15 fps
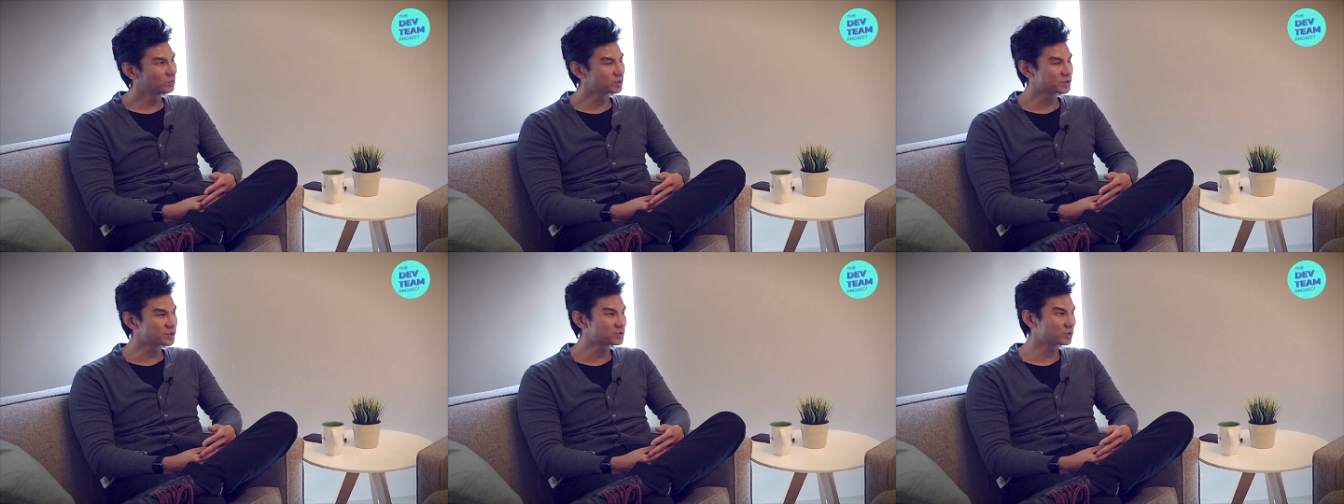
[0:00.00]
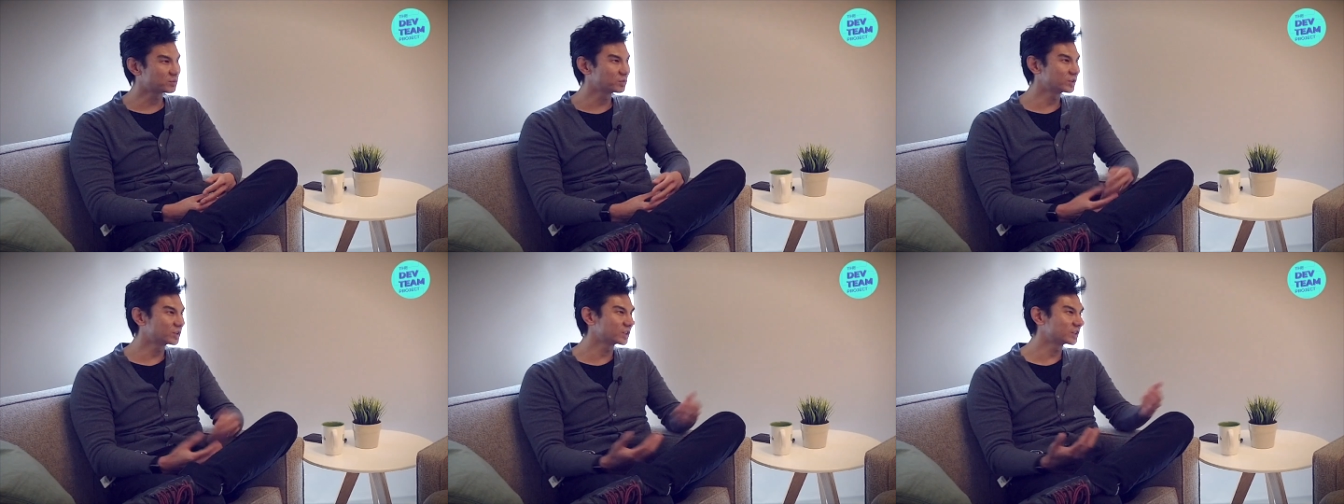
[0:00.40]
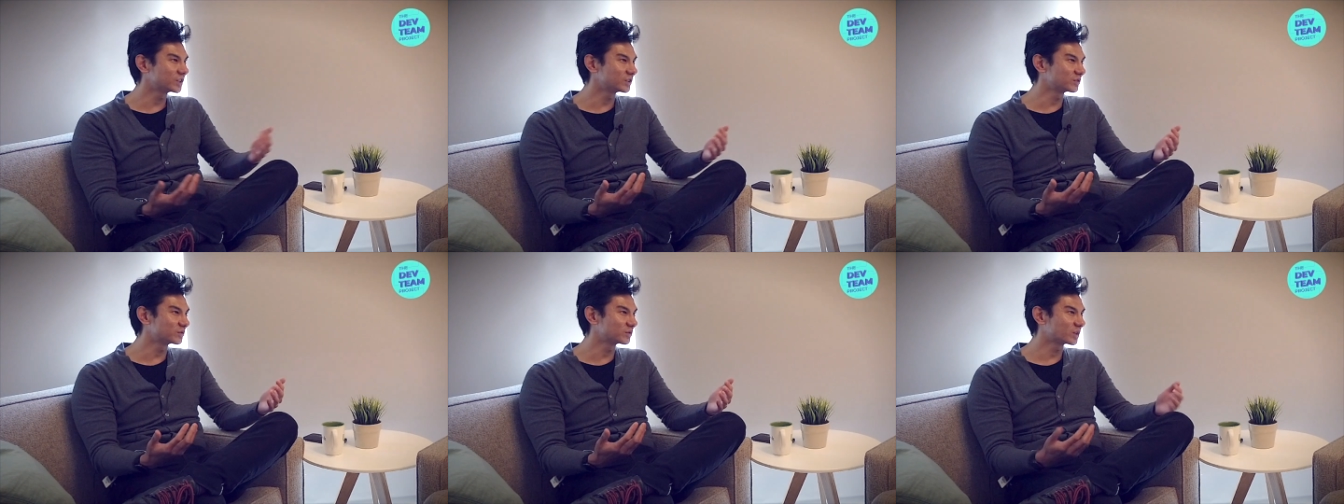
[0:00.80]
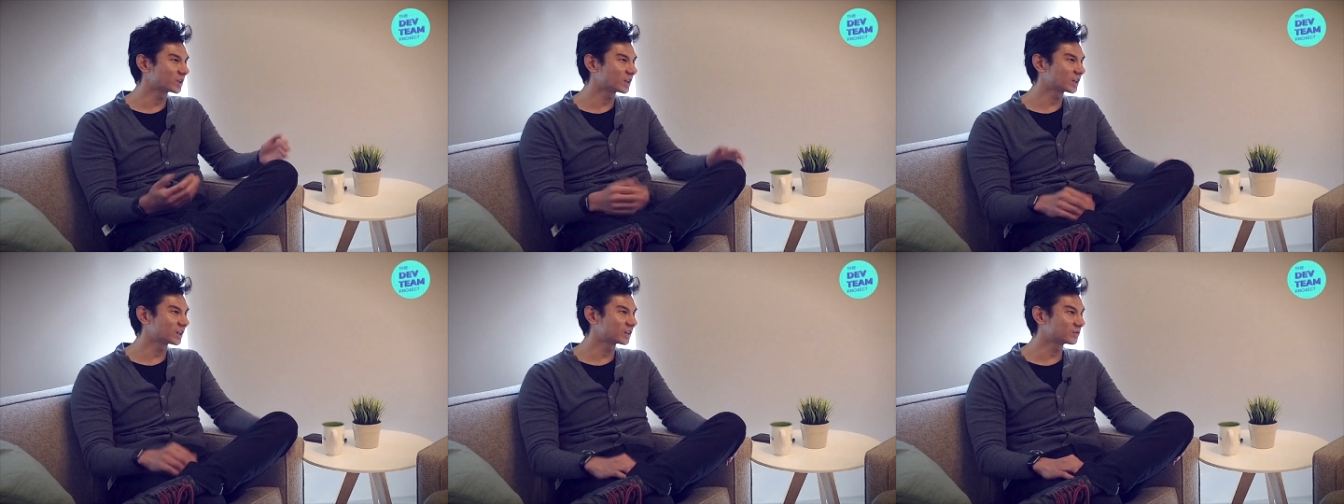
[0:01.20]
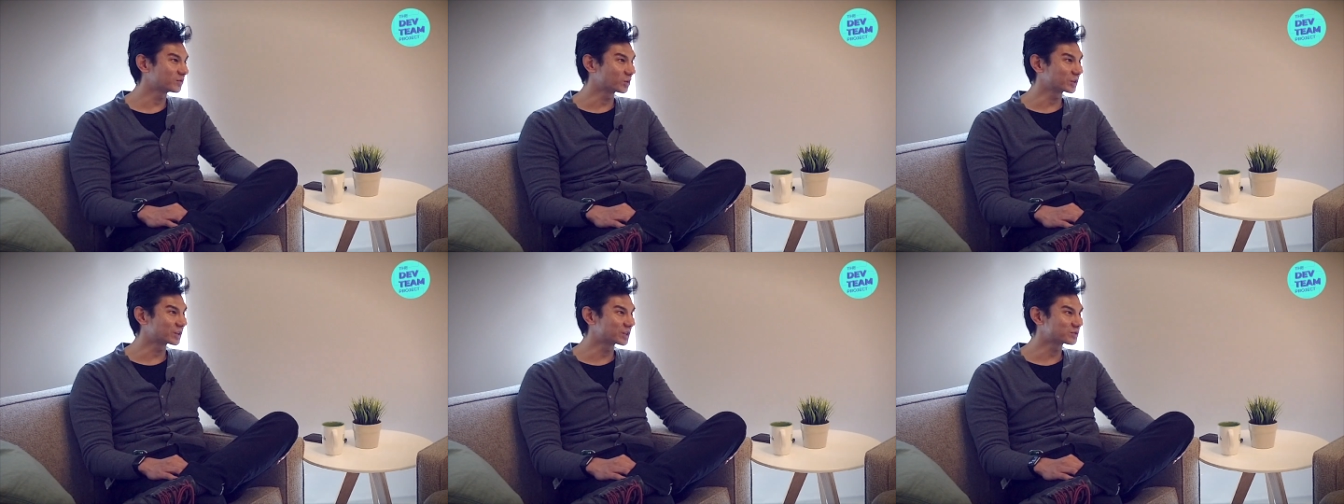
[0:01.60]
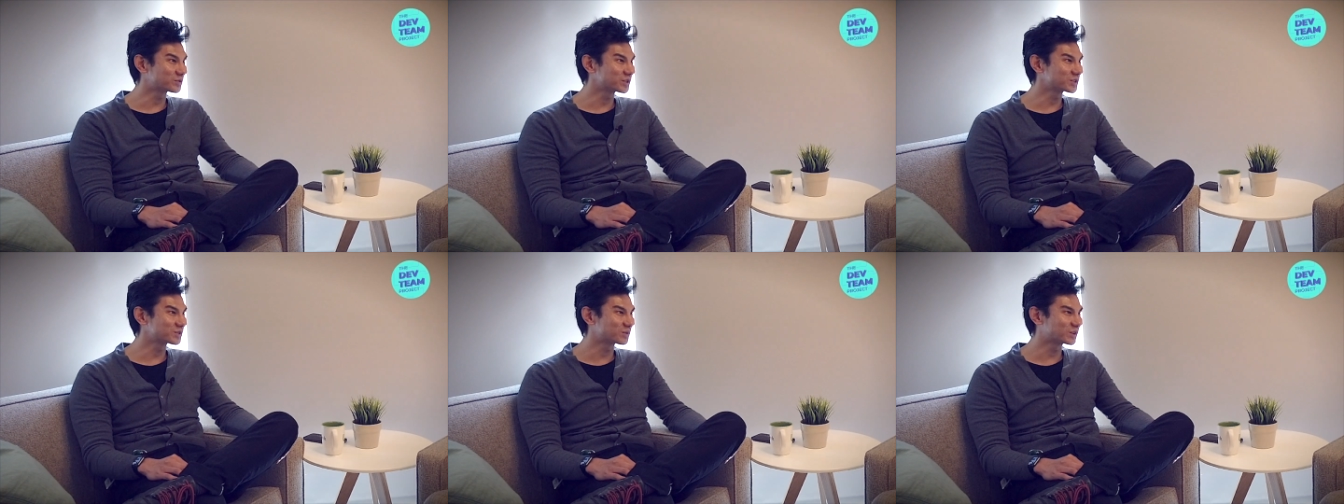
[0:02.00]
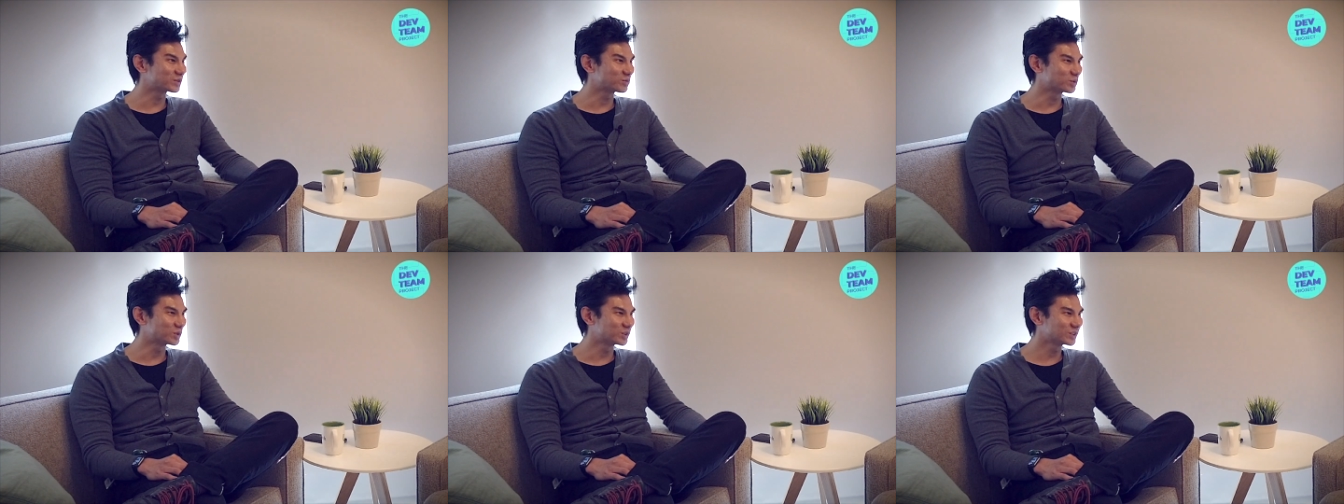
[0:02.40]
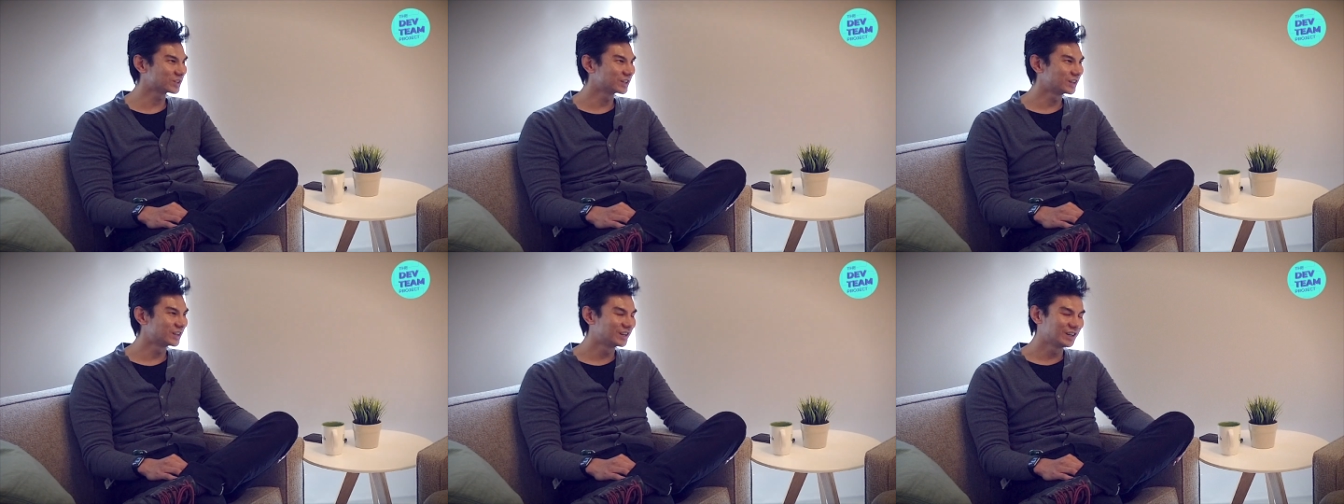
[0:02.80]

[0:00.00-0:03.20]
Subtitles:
We're distributed in 40 countries around the world.